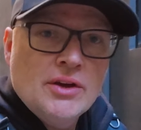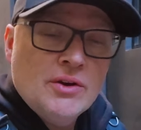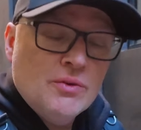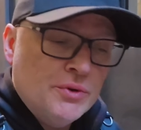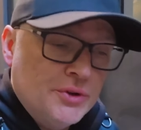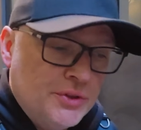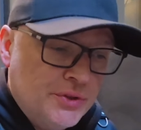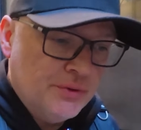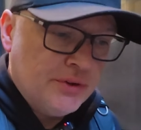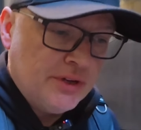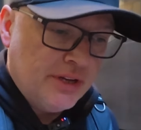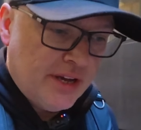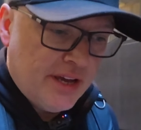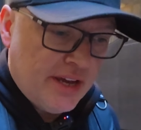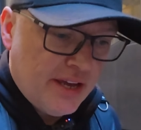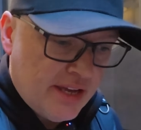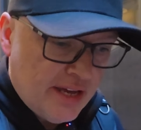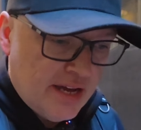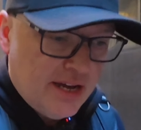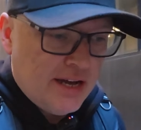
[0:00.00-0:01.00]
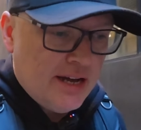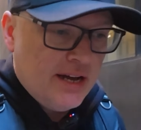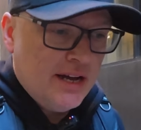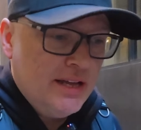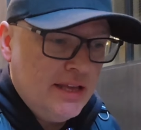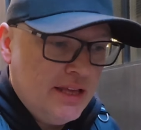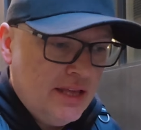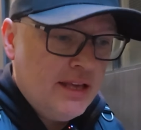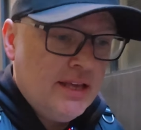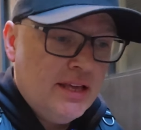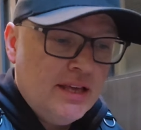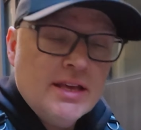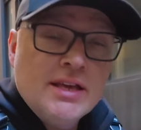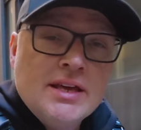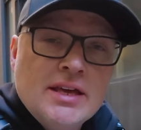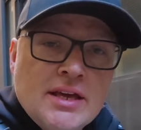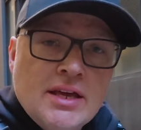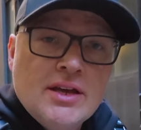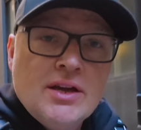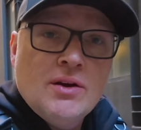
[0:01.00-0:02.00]
we're doing
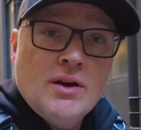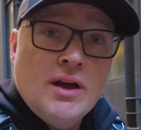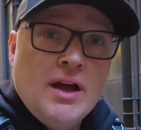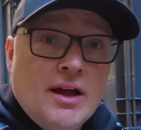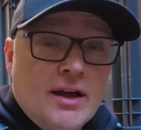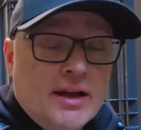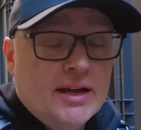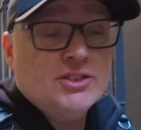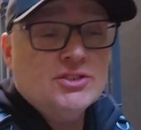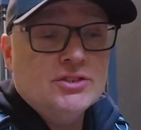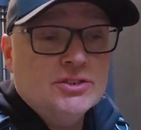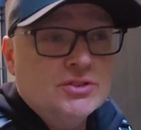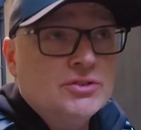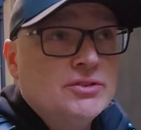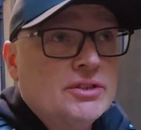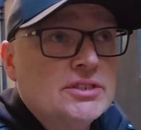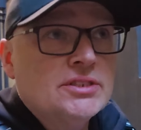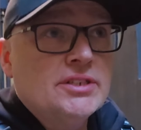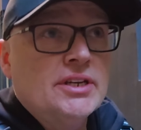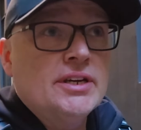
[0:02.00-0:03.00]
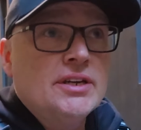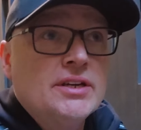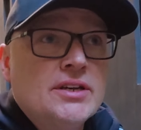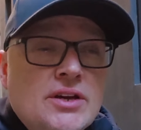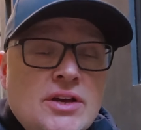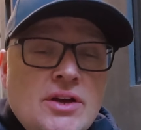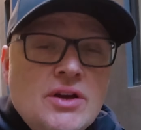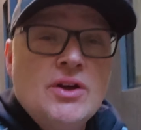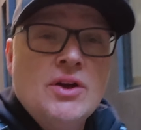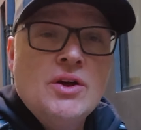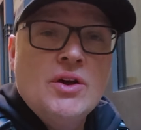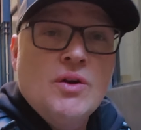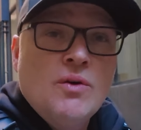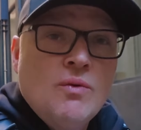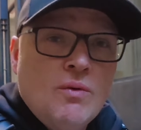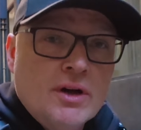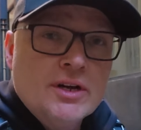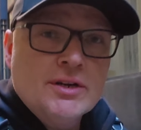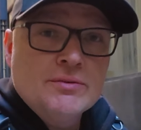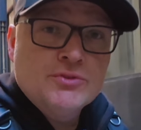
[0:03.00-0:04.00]
actually should I say,
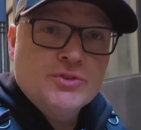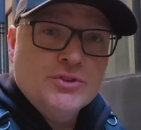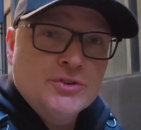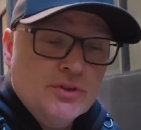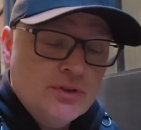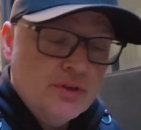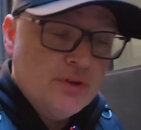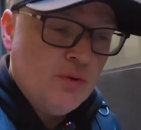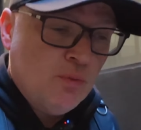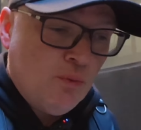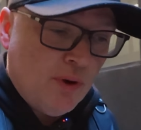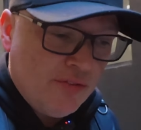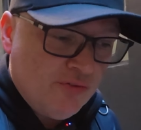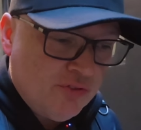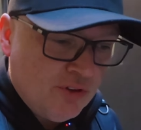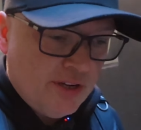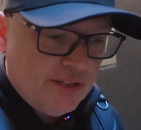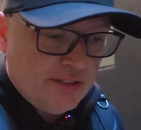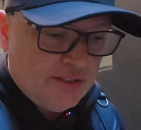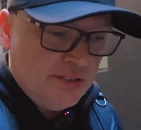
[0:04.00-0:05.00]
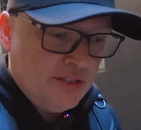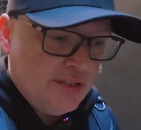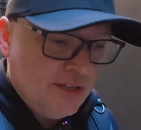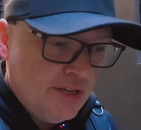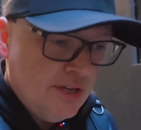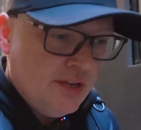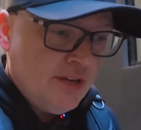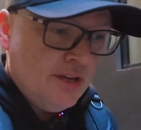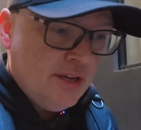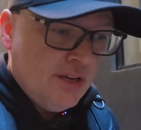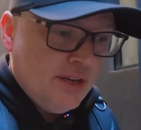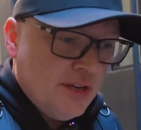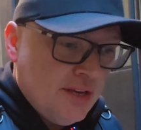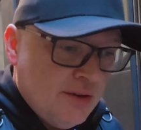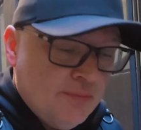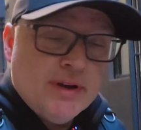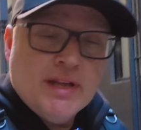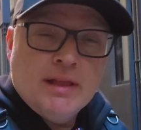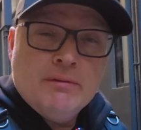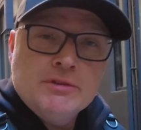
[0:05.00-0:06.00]
welcome to One Flight.
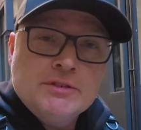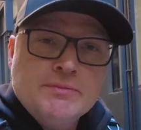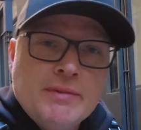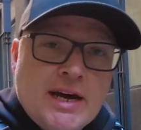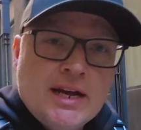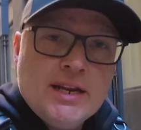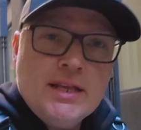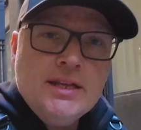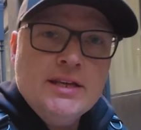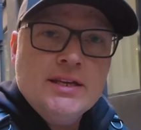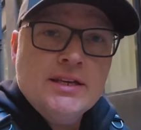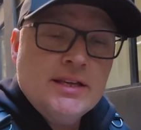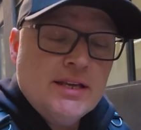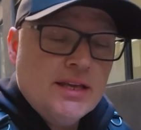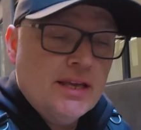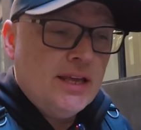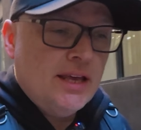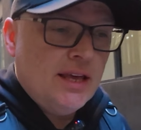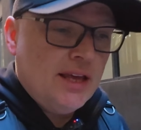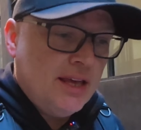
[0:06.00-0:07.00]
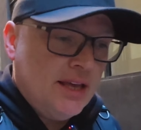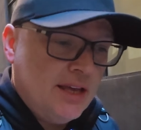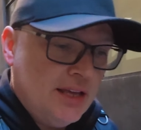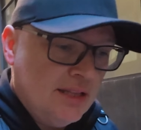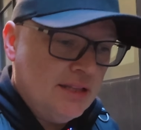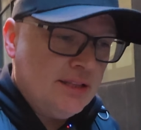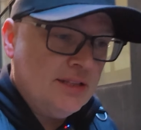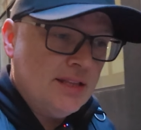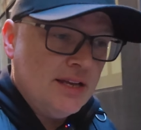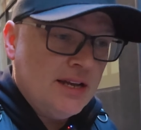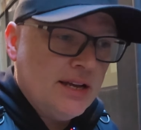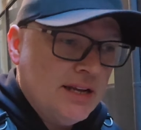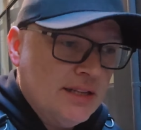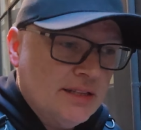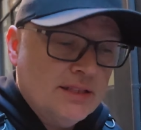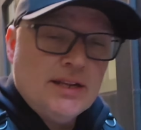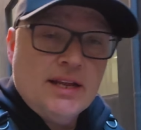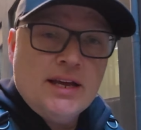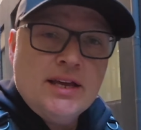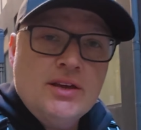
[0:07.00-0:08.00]
My name is Marty and
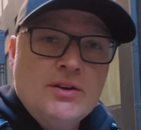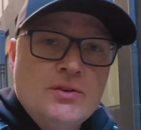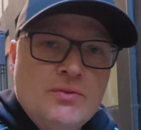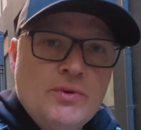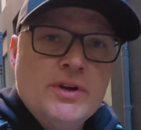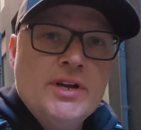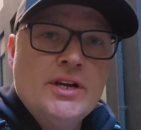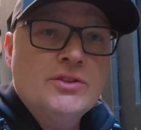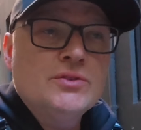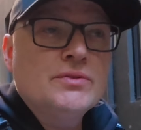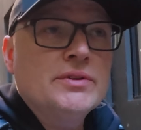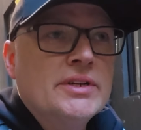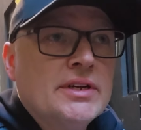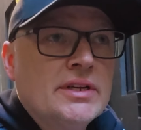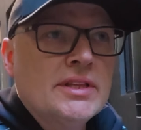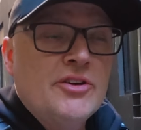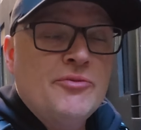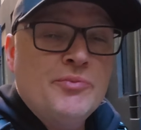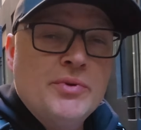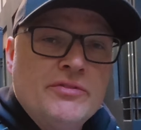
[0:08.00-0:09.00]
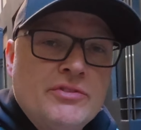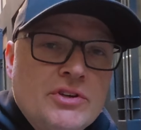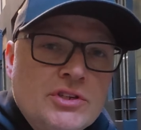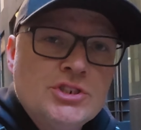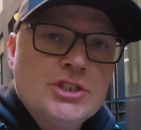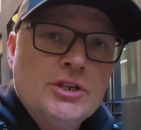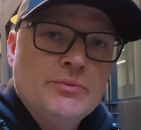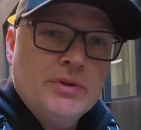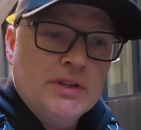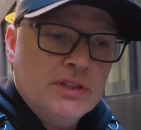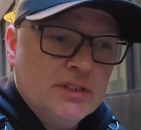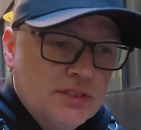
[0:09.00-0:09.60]
today we are doing an FPV job in the